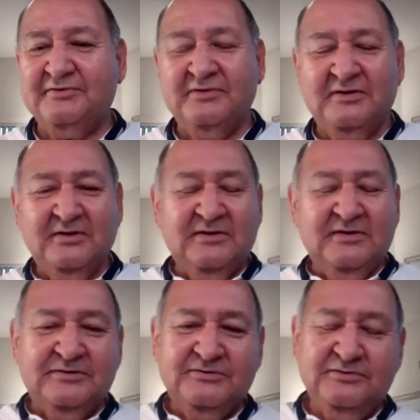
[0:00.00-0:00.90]

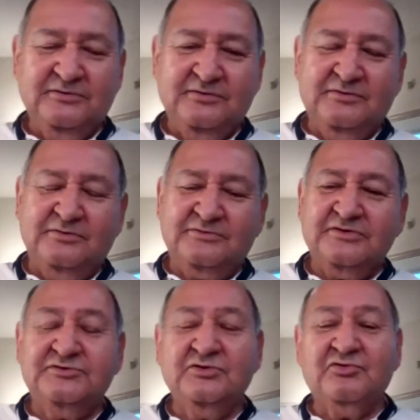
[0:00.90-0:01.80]
to
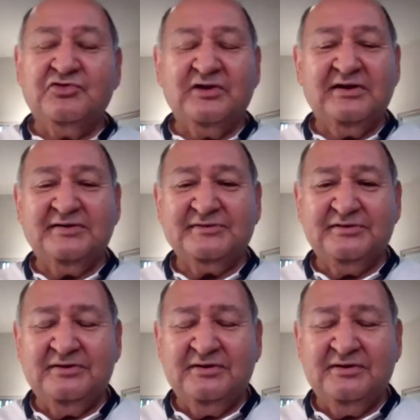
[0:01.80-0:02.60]
do things.